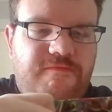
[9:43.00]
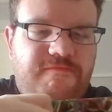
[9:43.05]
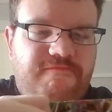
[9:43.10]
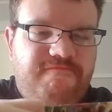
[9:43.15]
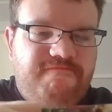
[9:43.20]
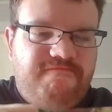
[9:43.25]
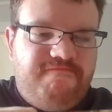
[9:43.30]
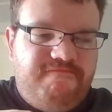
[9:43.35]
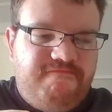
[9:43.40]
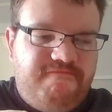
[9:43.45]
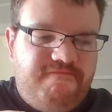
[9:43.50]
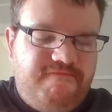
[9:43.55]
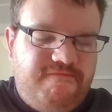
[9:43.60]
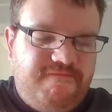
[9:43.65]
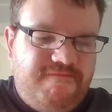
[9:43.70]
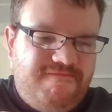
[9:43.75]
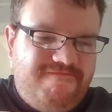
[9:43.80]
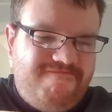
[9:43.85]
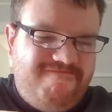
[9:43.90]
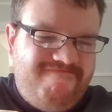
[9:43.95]

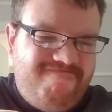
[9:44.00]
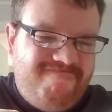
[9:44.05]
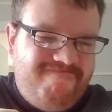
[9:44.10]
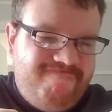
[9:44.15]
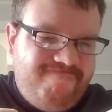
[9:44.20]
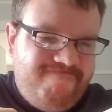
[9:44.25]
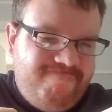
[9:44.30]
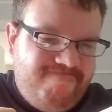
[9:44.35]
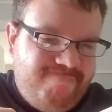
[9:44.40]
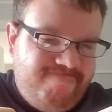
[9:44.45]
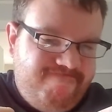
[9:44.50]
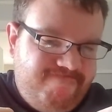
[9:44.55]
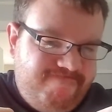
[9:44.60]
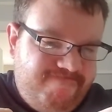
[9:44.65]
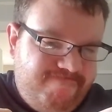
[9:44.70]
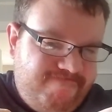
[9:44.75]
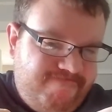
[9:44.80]
[no speech]